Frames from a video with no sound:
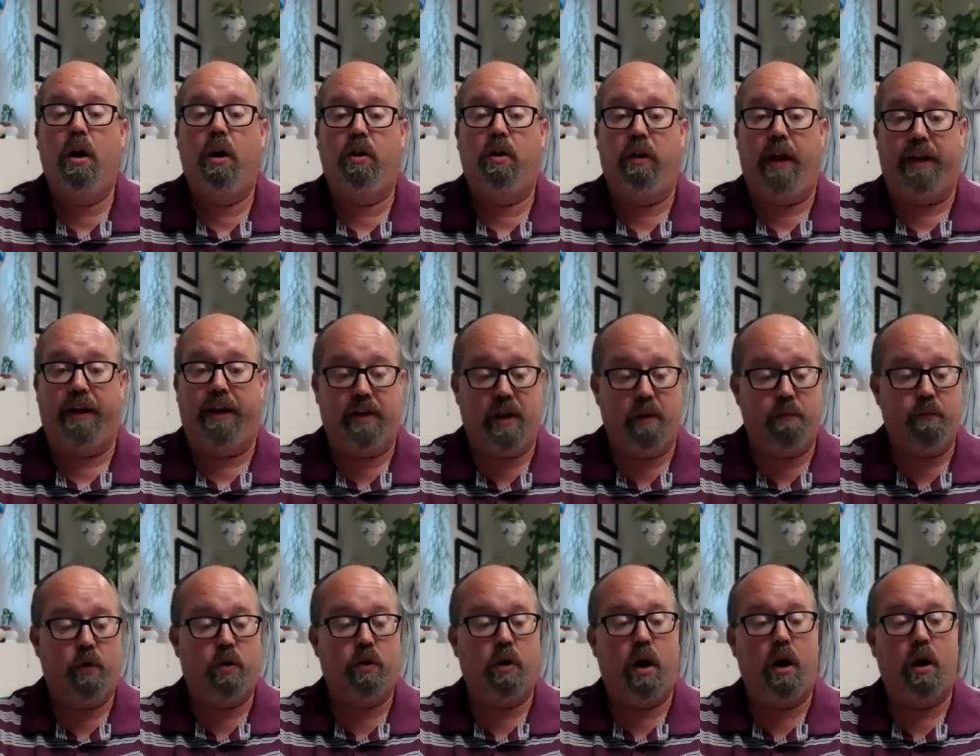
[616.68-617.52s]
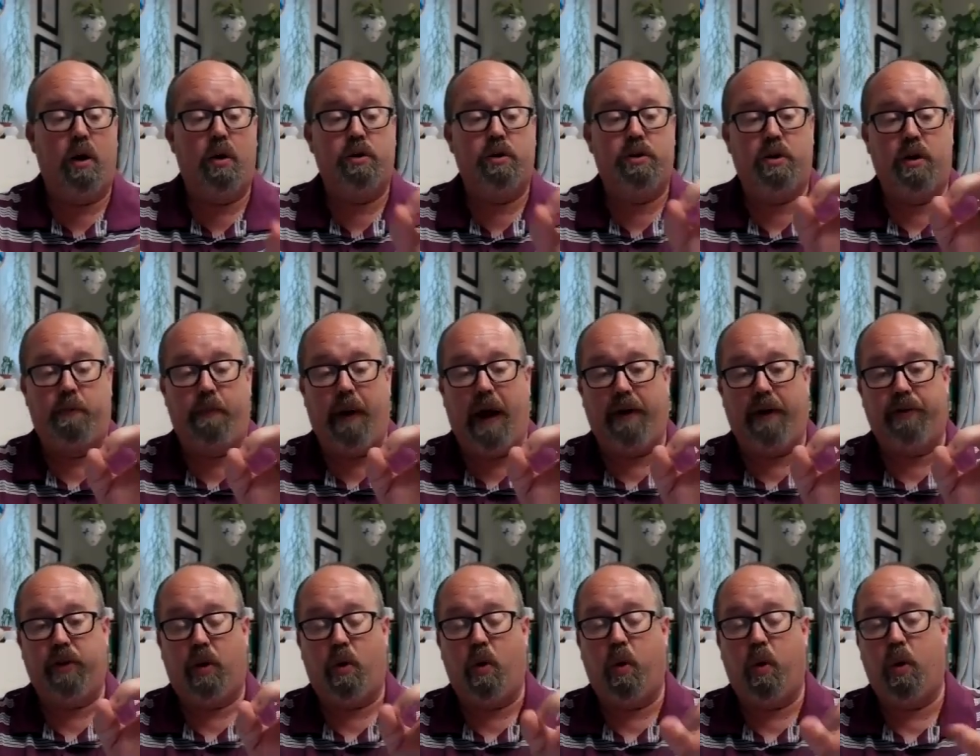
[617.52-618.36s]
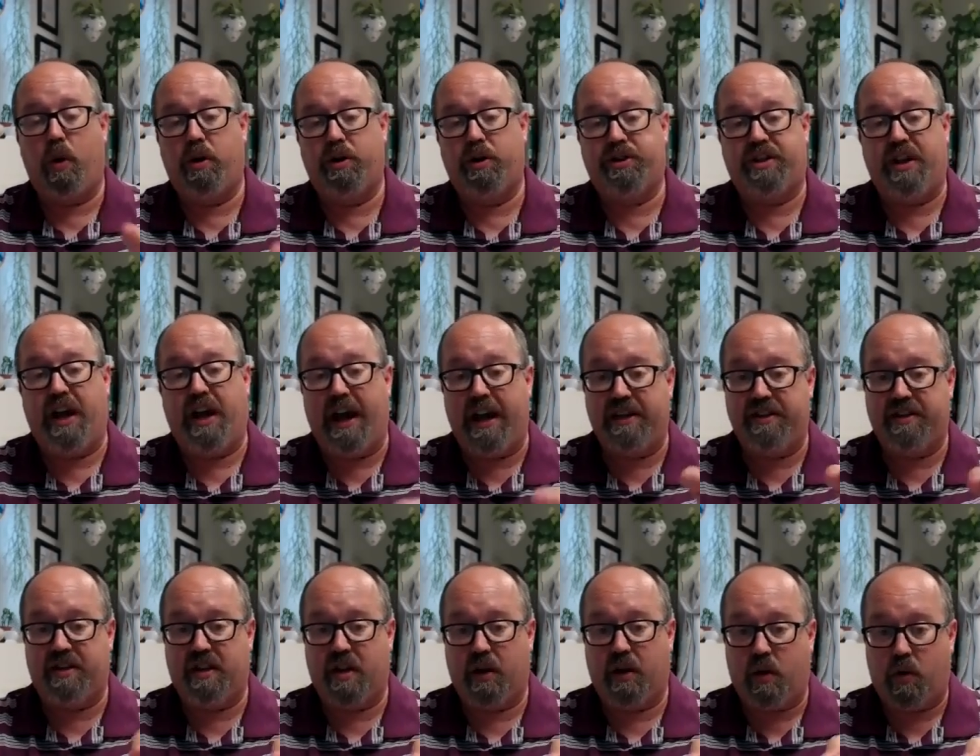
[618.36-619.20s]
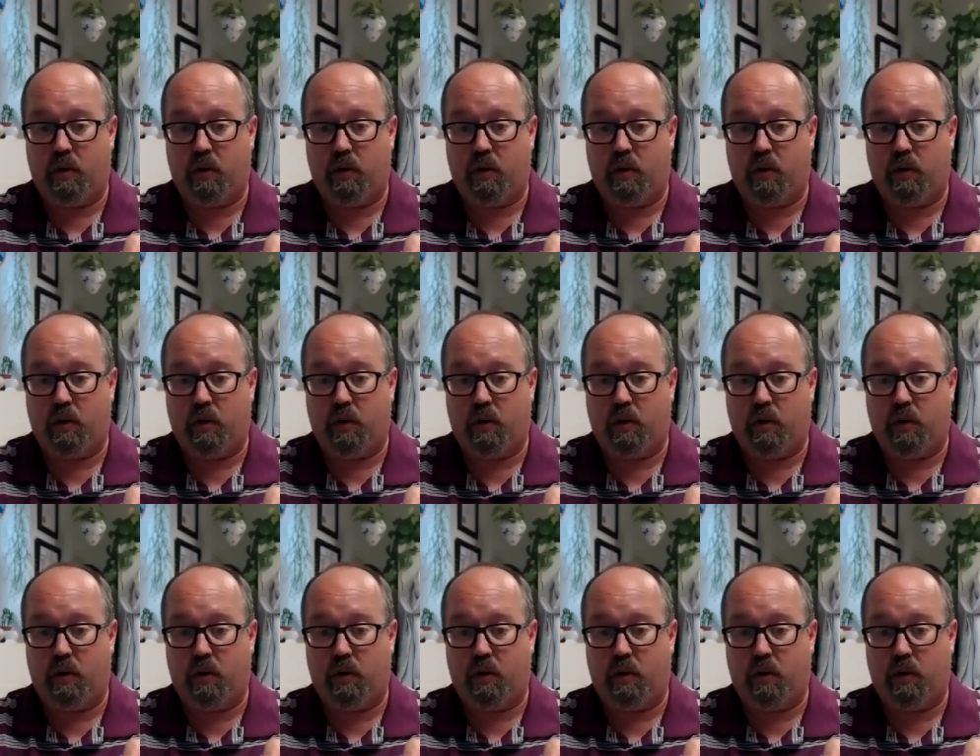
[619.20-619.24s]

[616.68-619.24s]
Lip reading: Let them grow to about the quarter size.